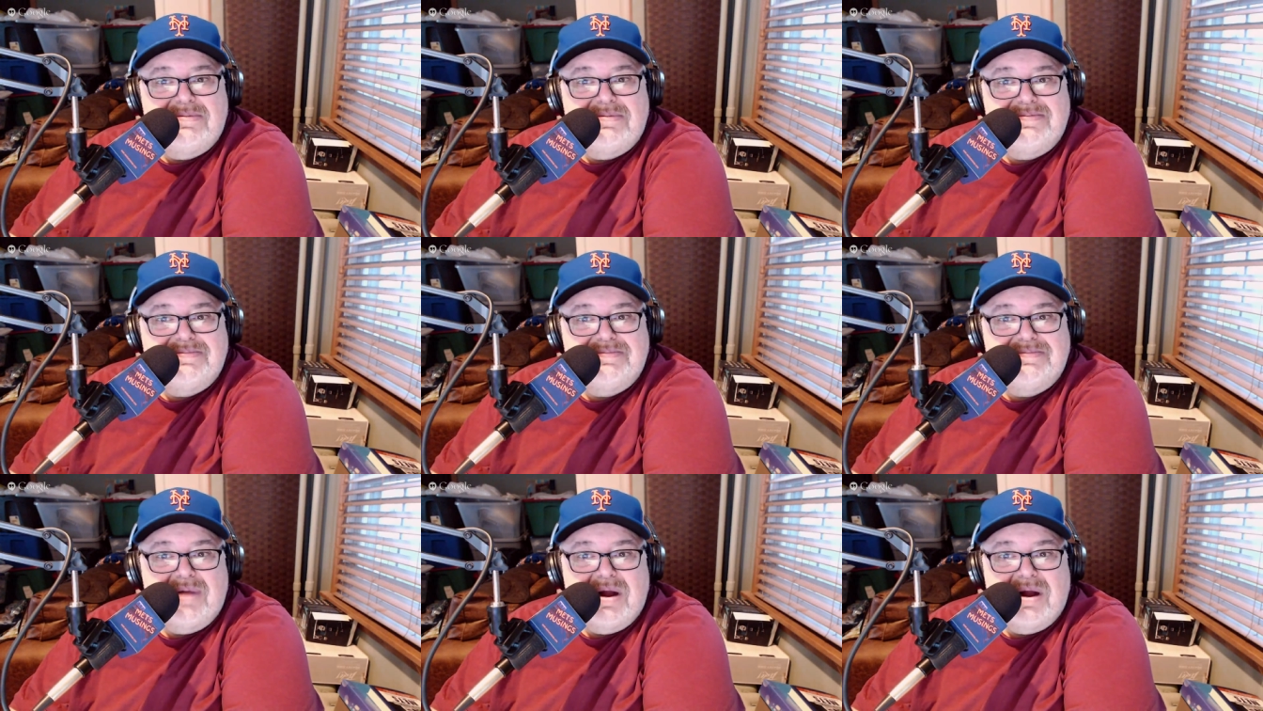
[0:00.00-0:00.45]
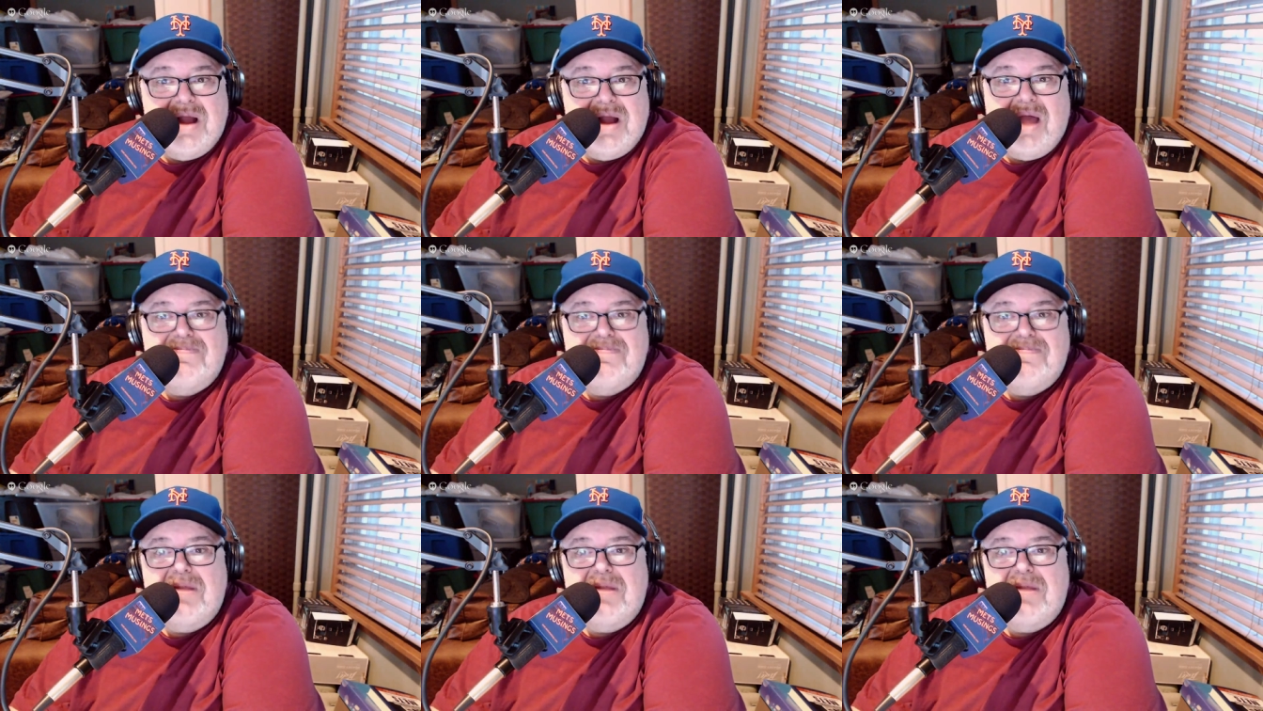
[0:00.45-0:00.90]

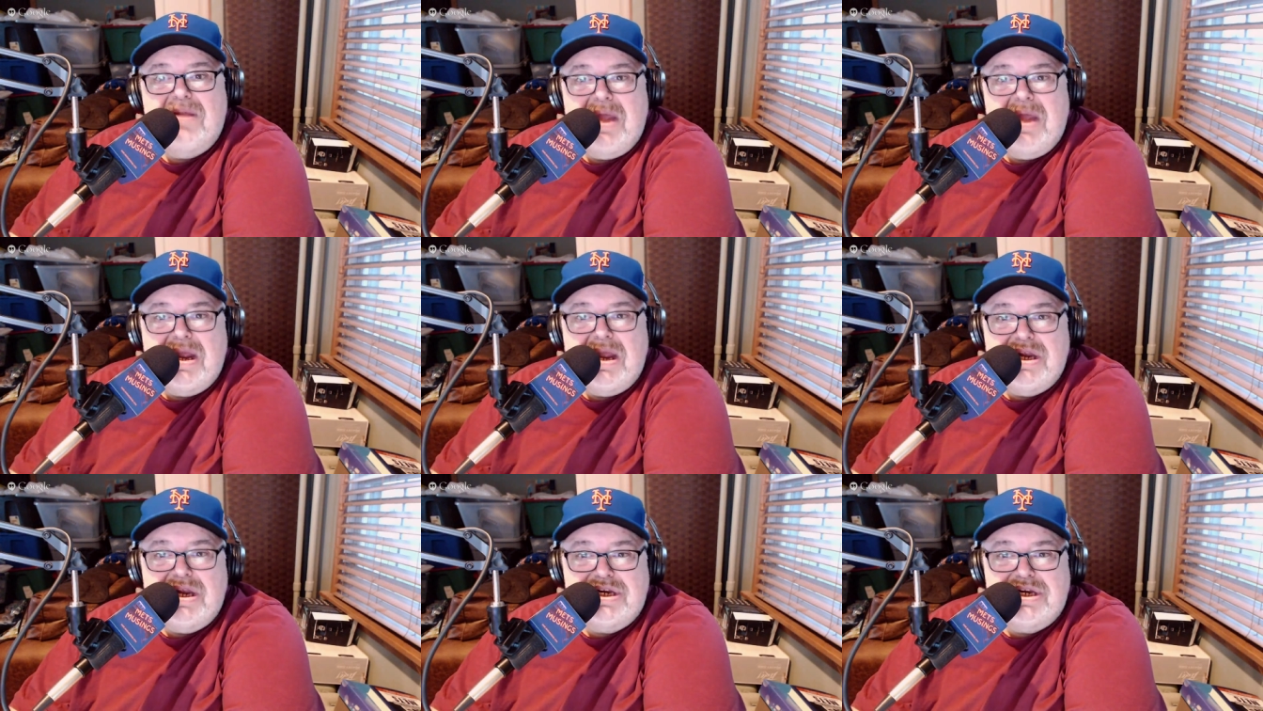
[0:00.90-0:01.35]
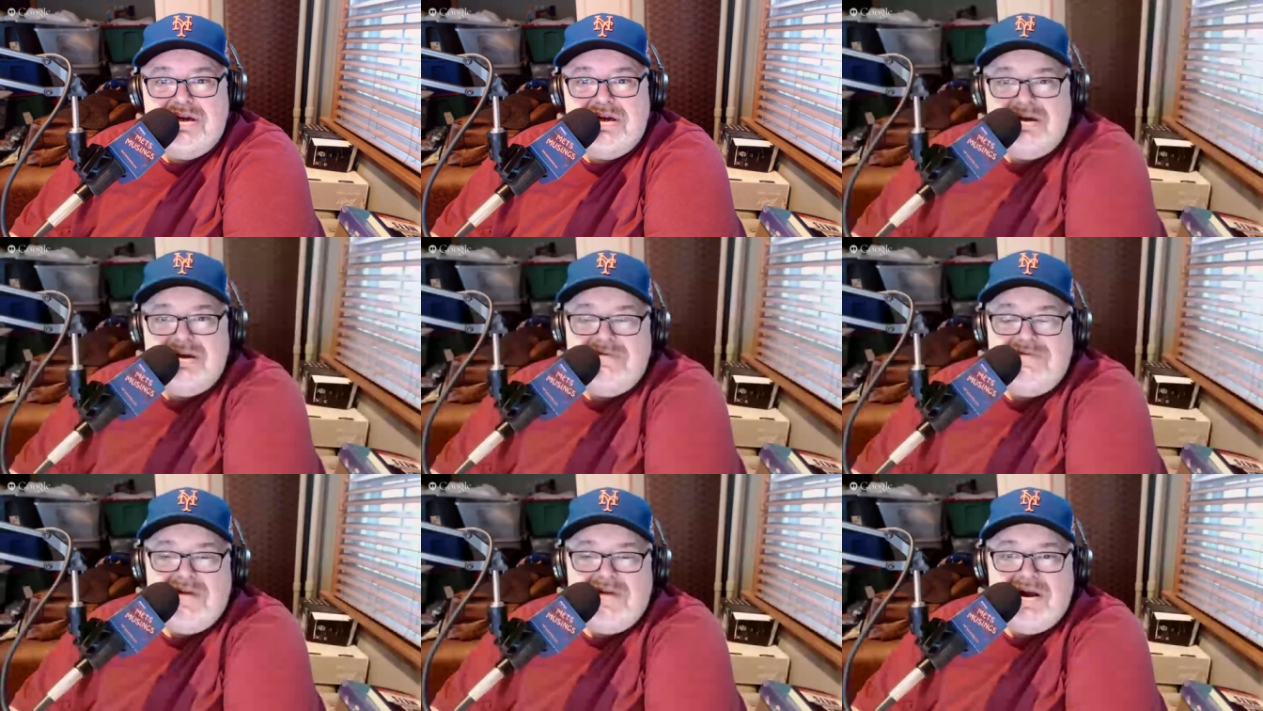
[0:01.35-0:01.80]
condemnation of
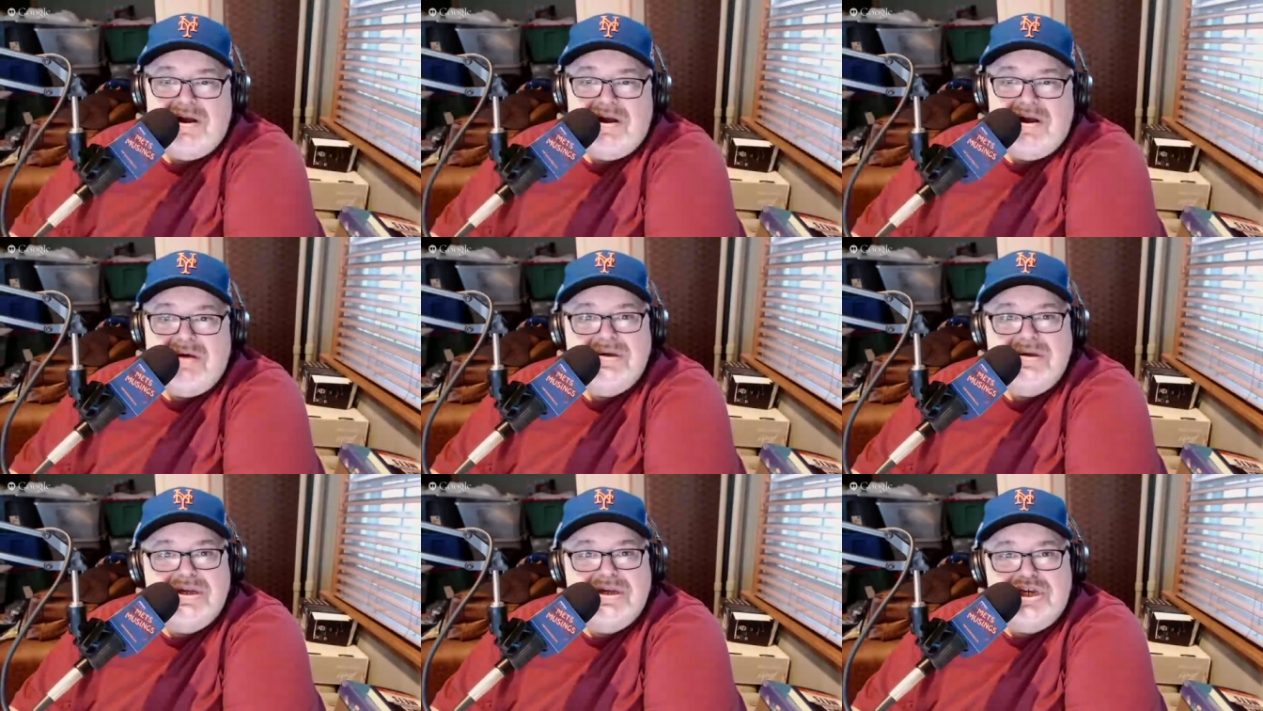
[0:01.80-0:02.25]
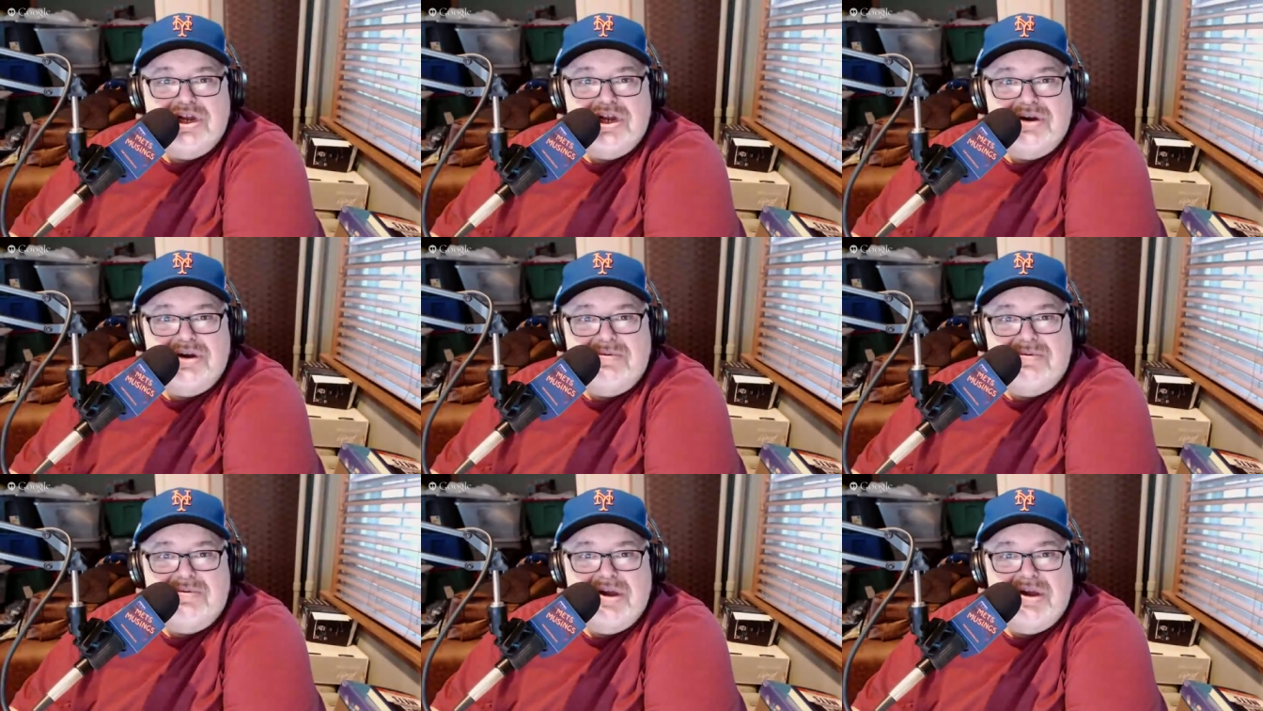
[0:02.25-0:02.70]
the current
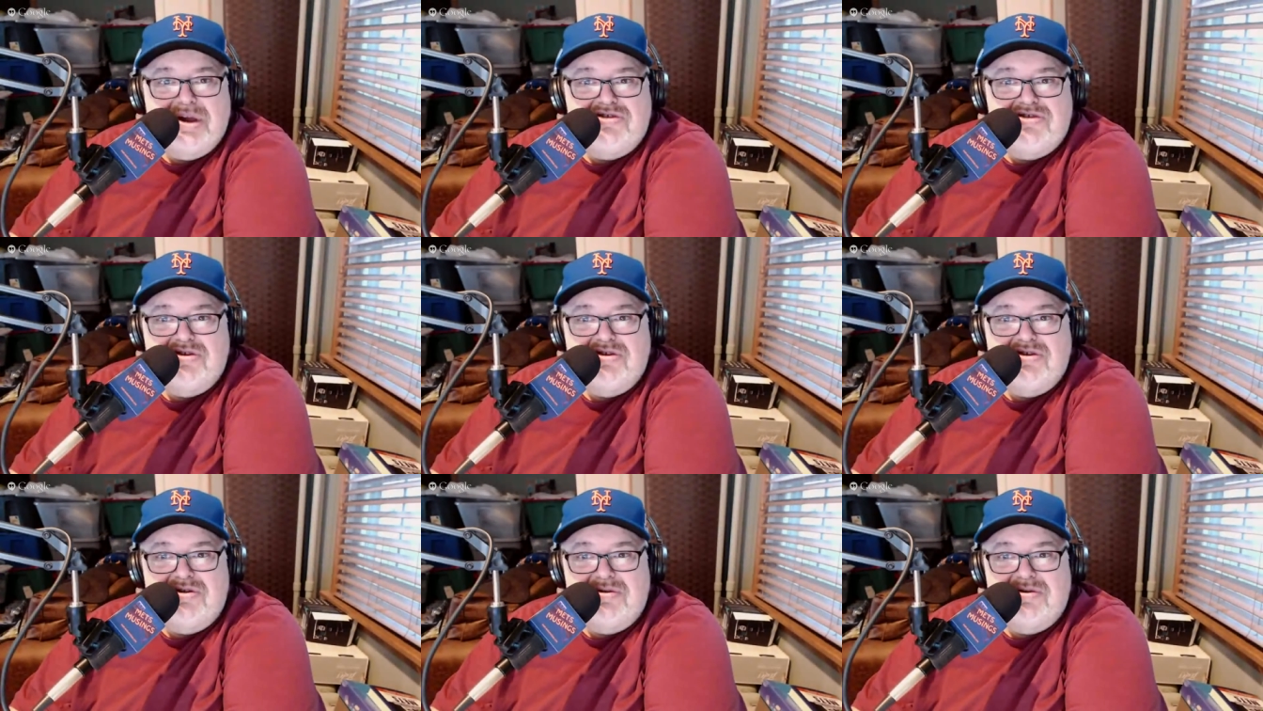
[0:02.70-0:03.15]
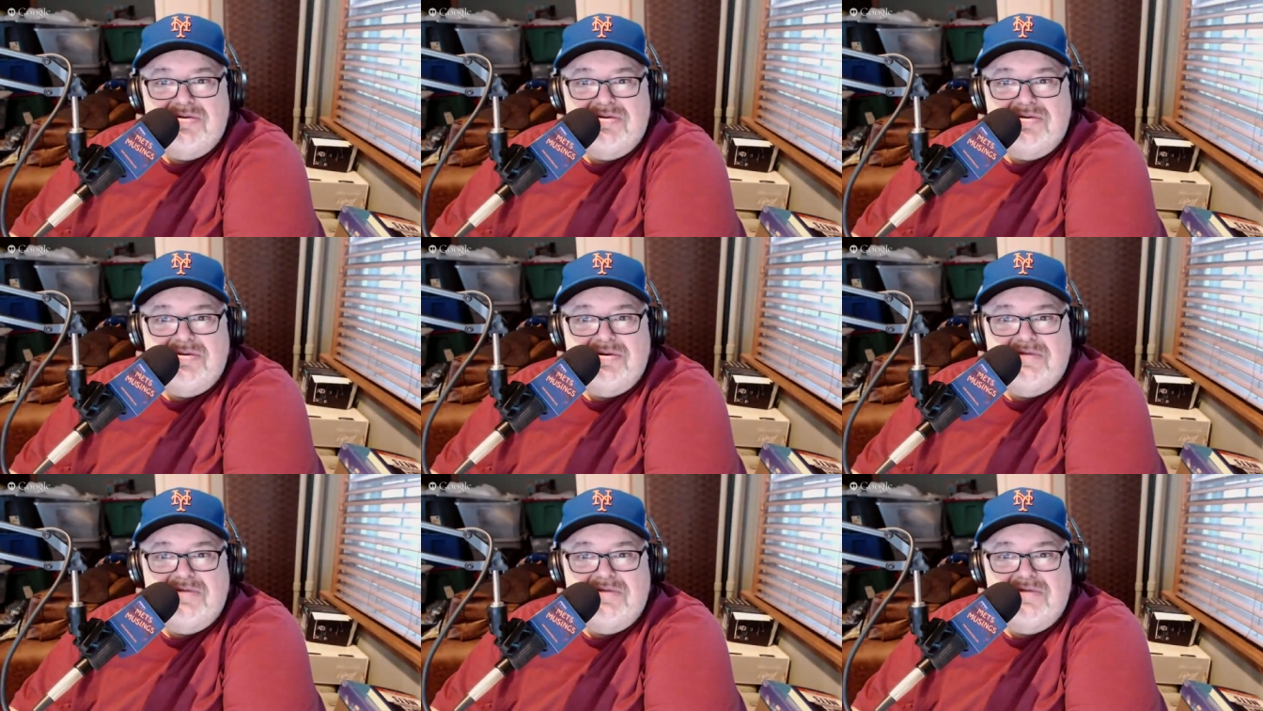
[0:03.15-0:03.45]
generation of